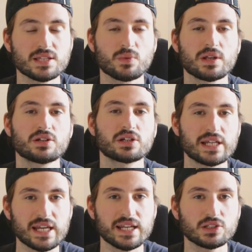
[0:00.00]
is when you're
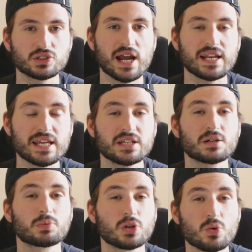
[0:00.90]
eating, try and eat
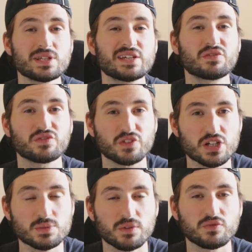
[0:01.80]
your protein
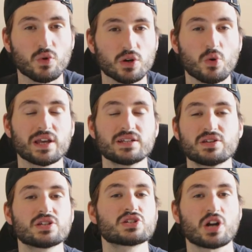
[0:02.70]
first before going
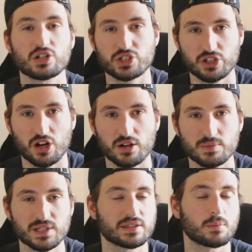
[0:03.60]
into the starchy
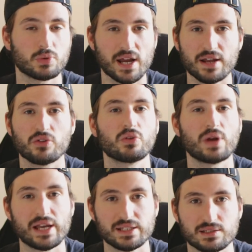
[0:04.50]
carbs, like the bread or the
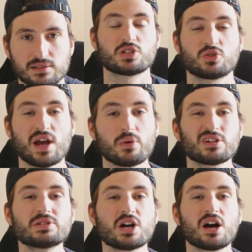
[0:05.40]
rice. So now we're
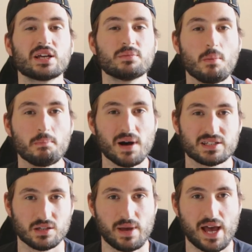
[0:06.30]
gonna be talking about
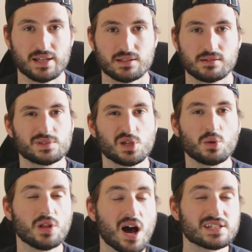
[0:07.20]
muscle mass. So
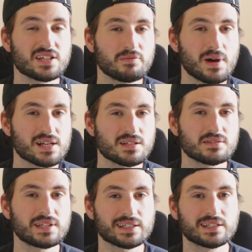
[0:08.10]
loss of
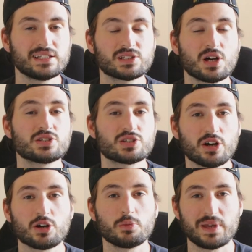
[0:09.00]
muscle technically is called
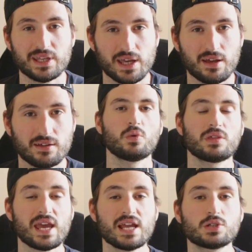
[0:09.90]
sarcopenia.
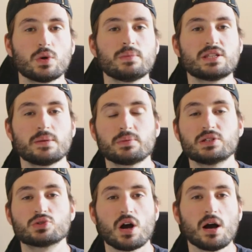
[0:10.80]
With age, women
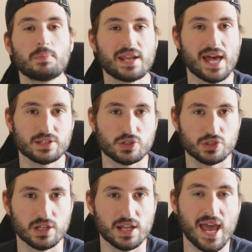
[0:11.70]
typically drop in
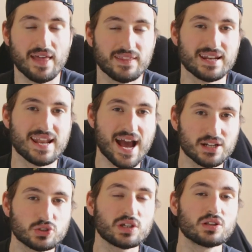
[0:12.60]
estrogen and they
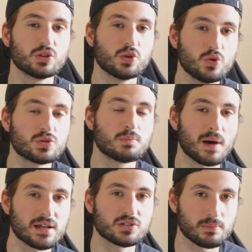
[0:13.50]
naturally lose
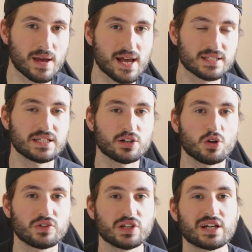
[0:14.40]
muscle mass year
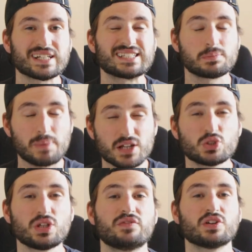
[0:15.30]
over year,
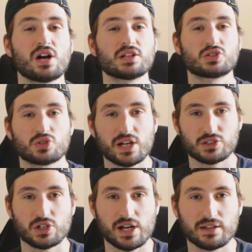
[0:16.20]
especially if you're not
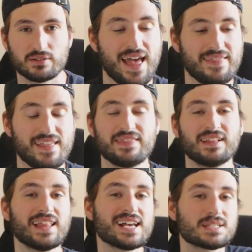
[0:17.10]
strength training. And then the
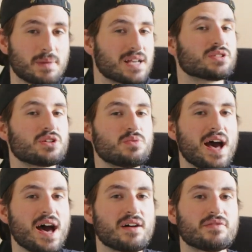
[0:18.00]
less muscle you
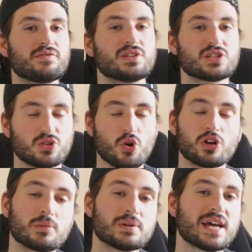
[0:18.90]
have, the
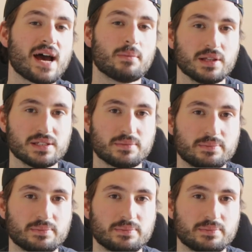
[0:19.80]
slower your metabolism.